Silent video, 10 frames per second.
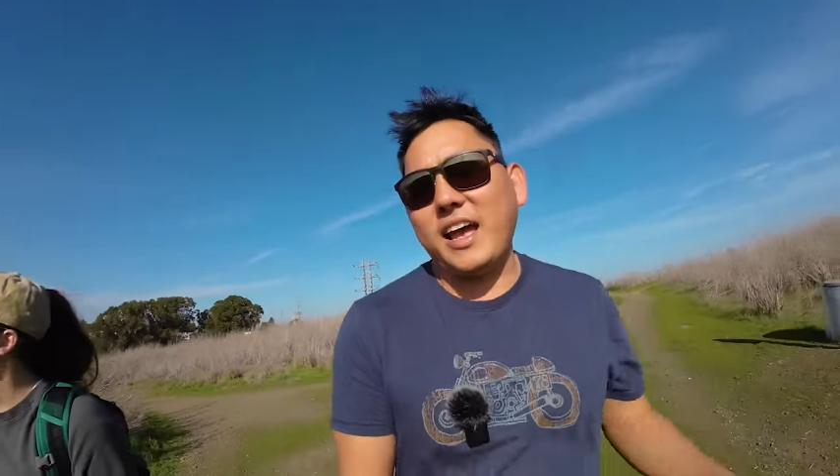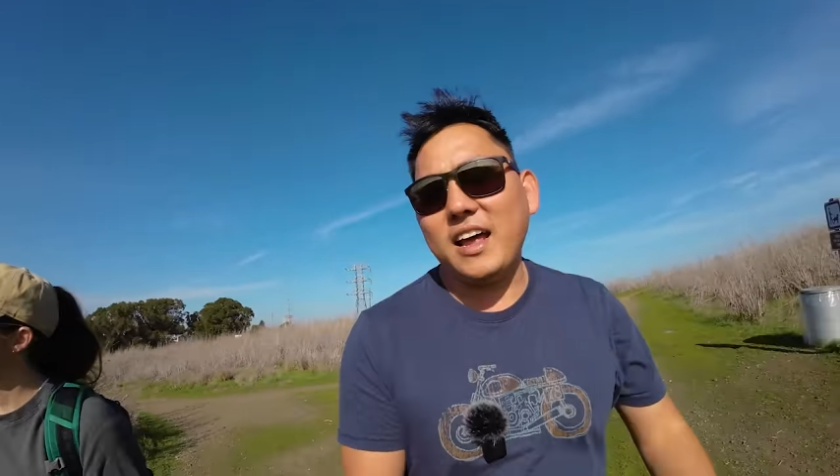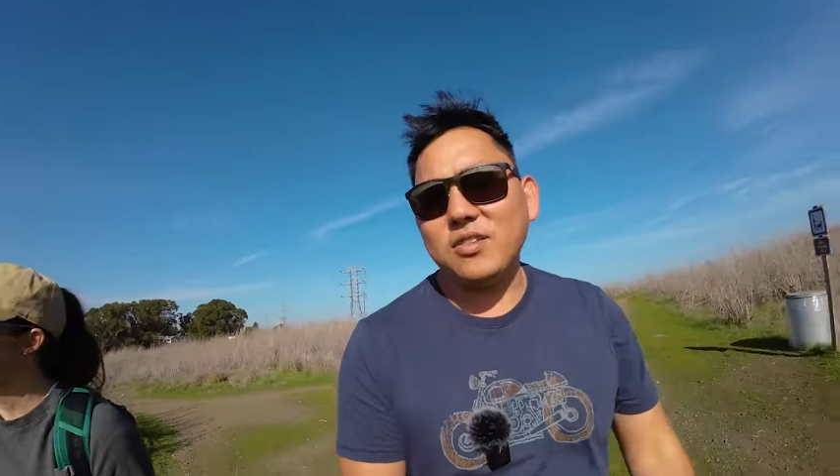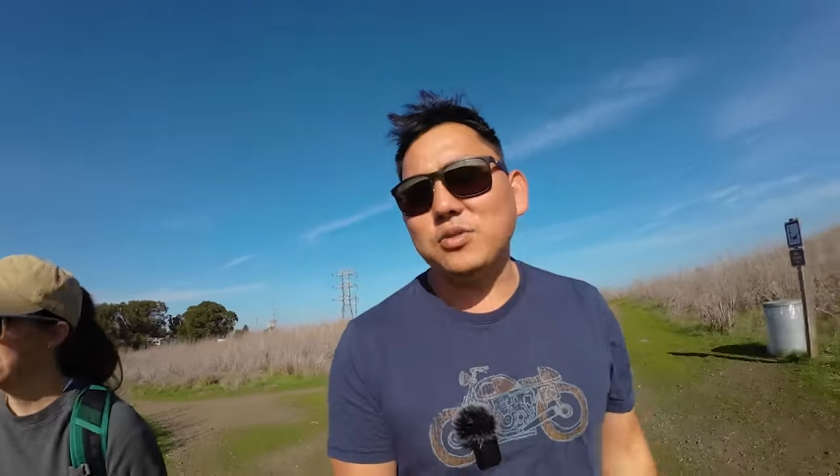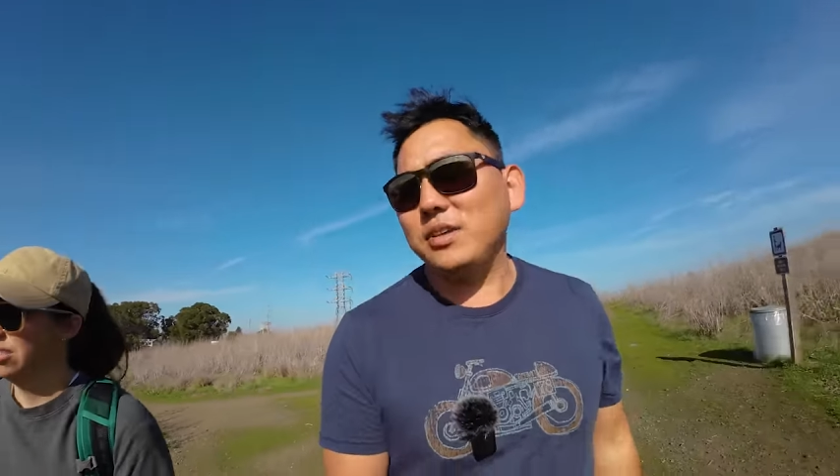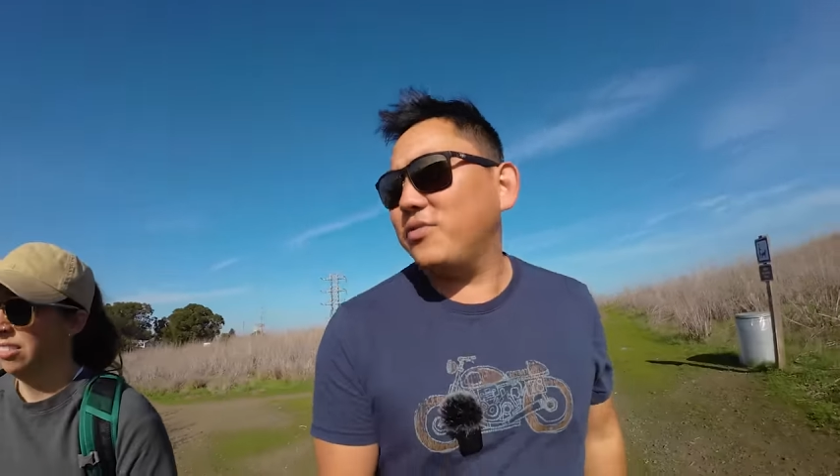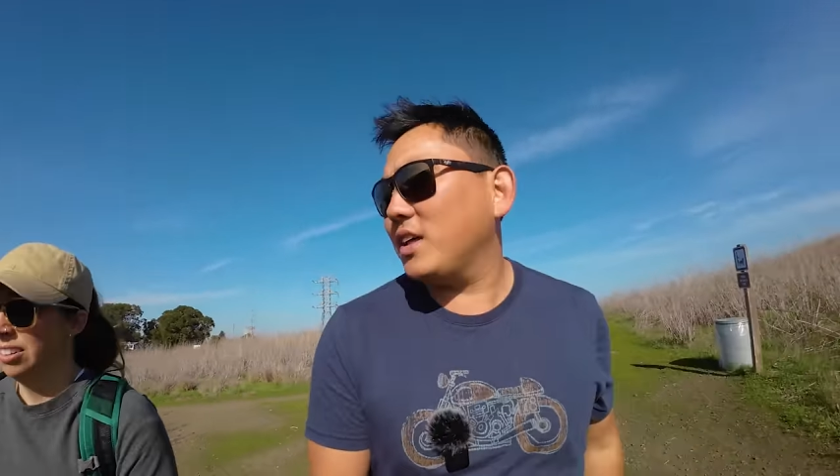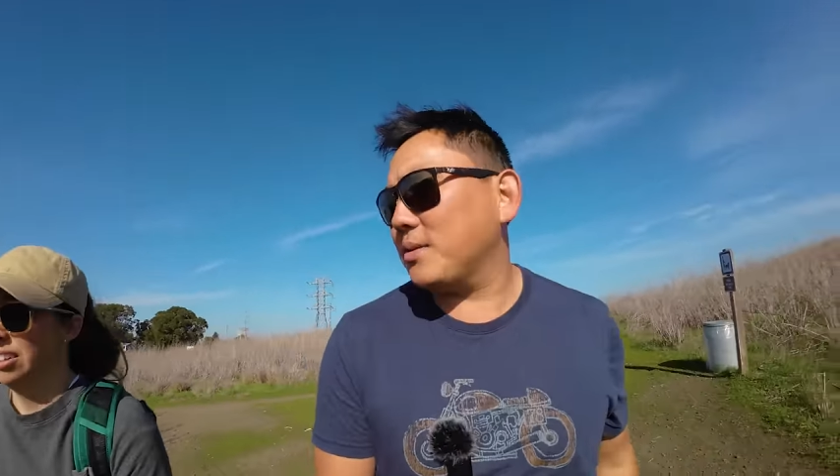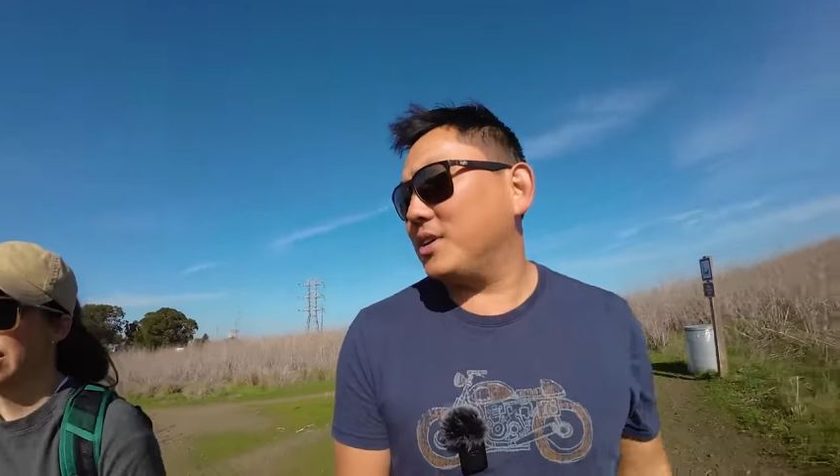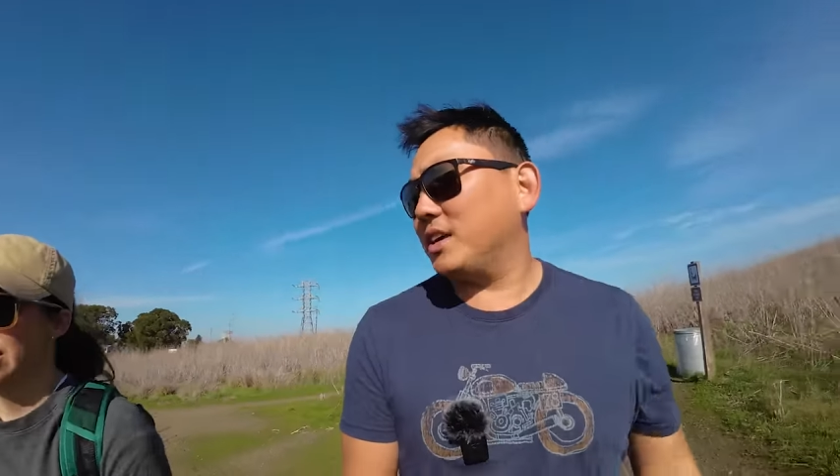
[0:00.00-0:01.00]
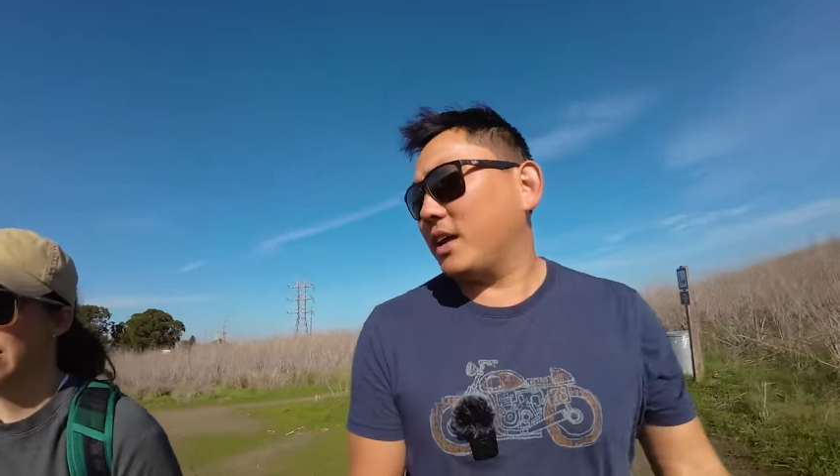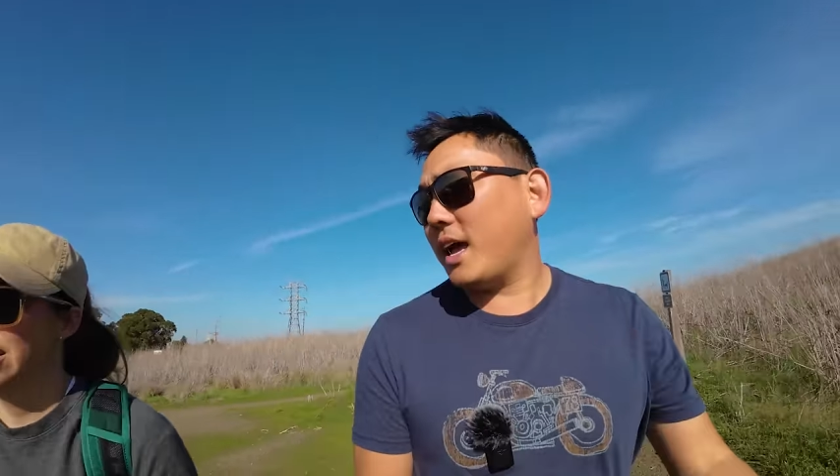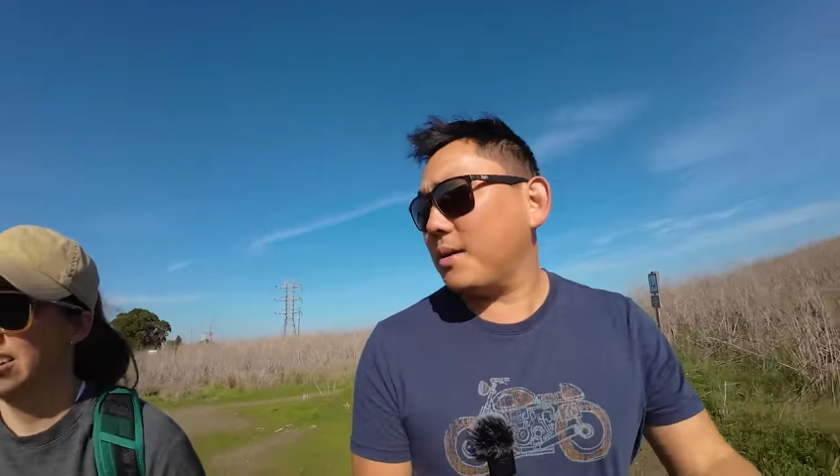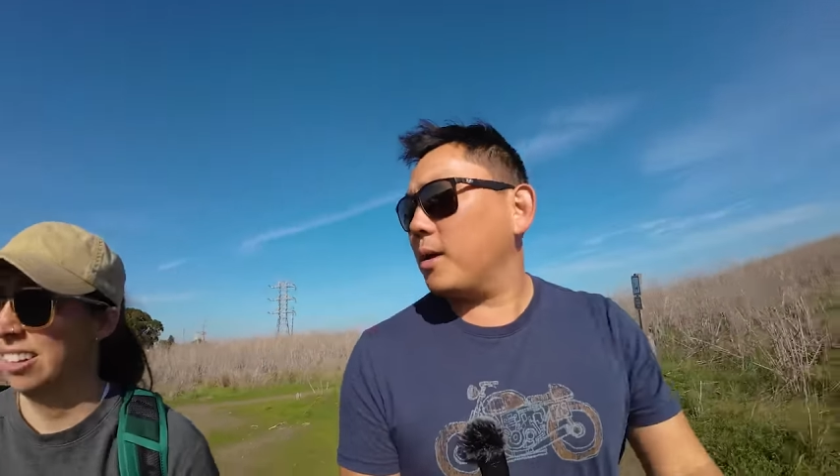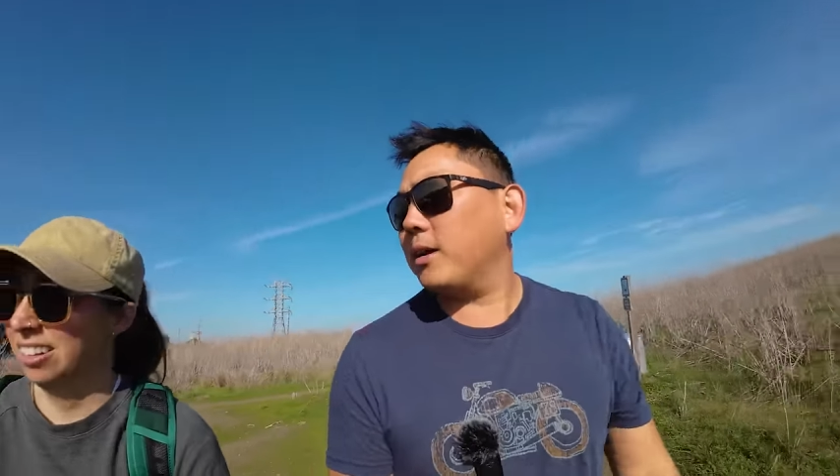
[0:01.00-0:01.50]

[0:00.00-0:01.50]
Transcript: I don't really feel like bringing a camera